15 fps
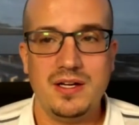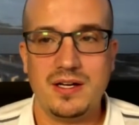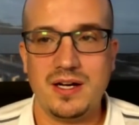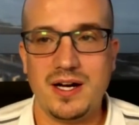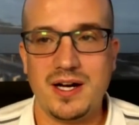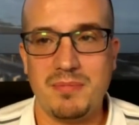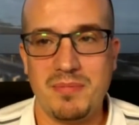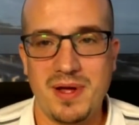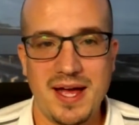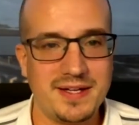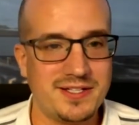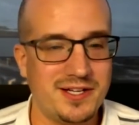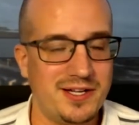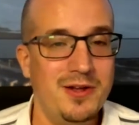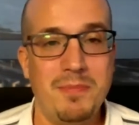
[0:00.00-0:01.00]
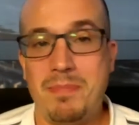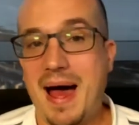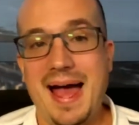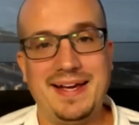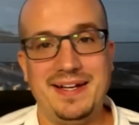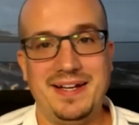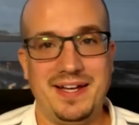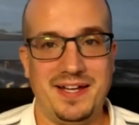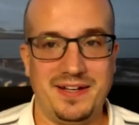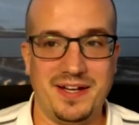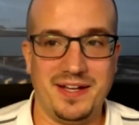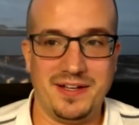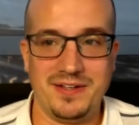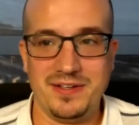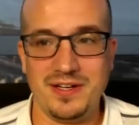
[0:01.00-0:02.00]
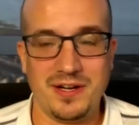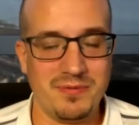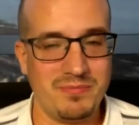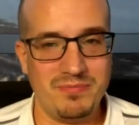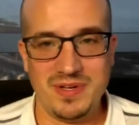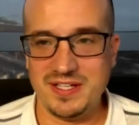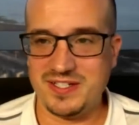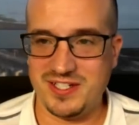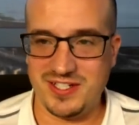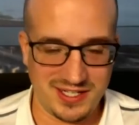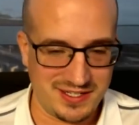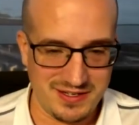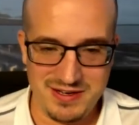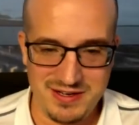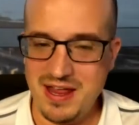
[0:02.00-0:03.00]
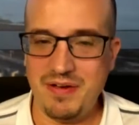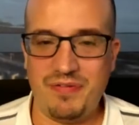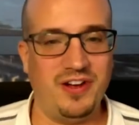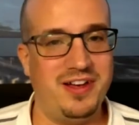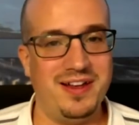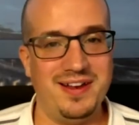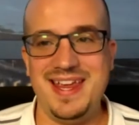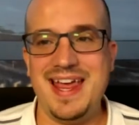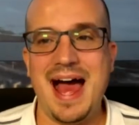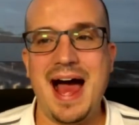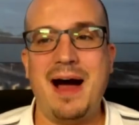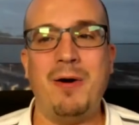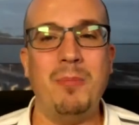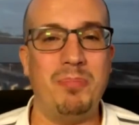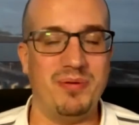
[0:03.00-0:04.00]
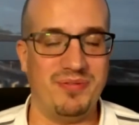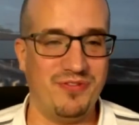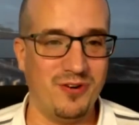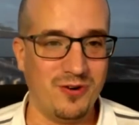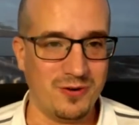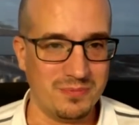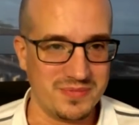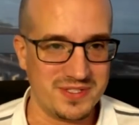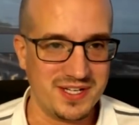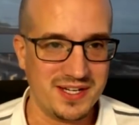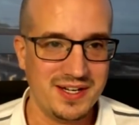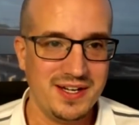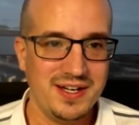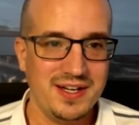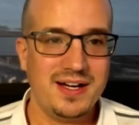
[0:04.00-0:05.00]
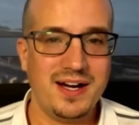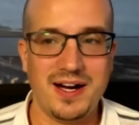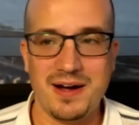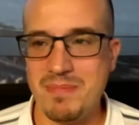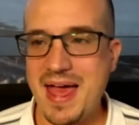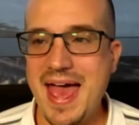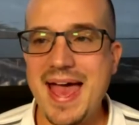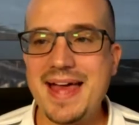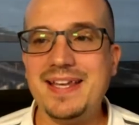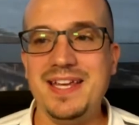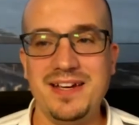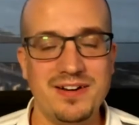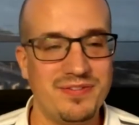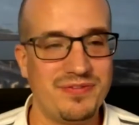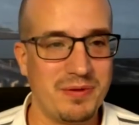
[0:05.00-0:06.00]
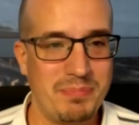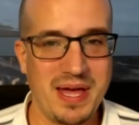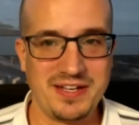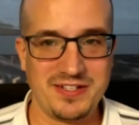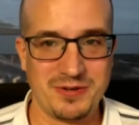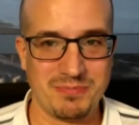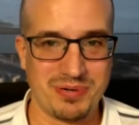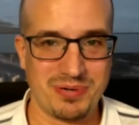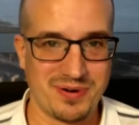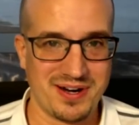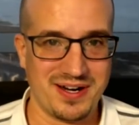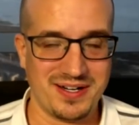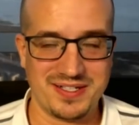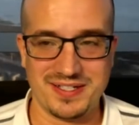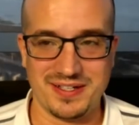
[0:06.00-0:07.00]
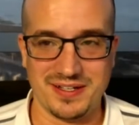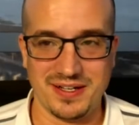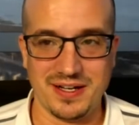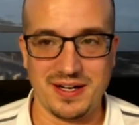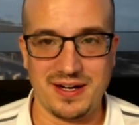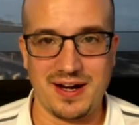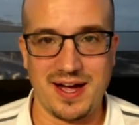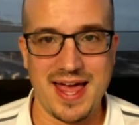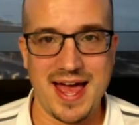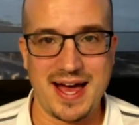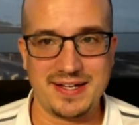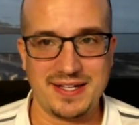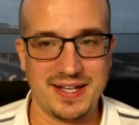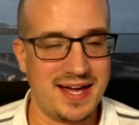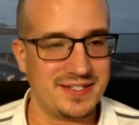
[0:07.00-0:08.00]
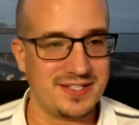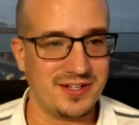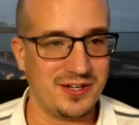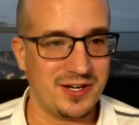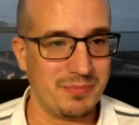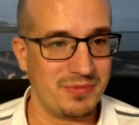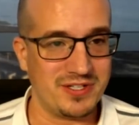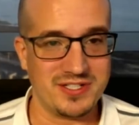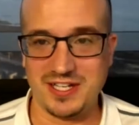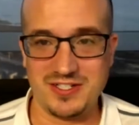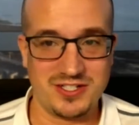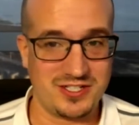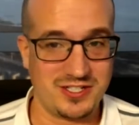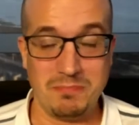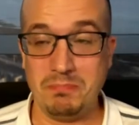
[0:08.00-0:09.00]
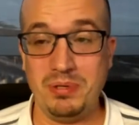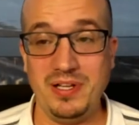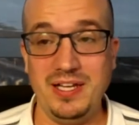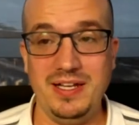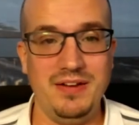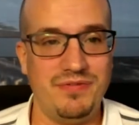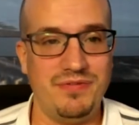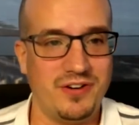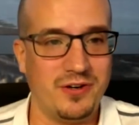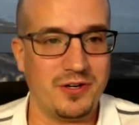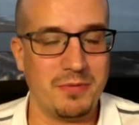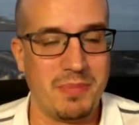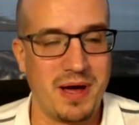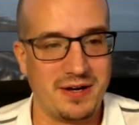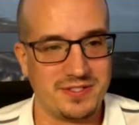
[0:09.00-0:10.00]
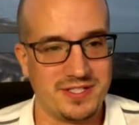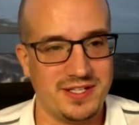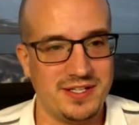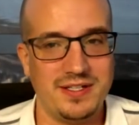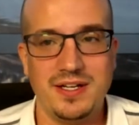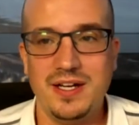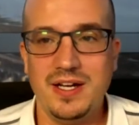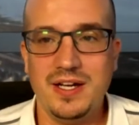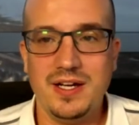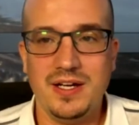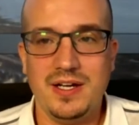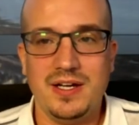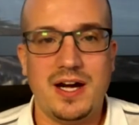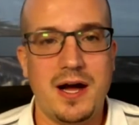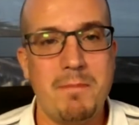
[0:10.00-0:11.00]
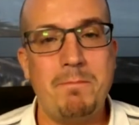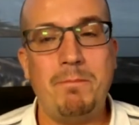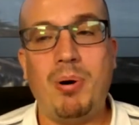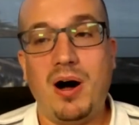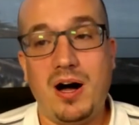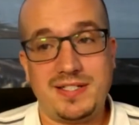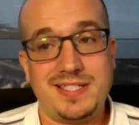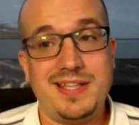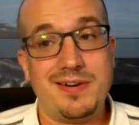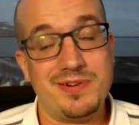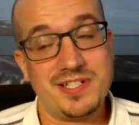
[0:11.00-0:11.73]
And I look back at it and, it's significantly outperformed any of the pension products that I had at that time because I just completely forgot about it. But there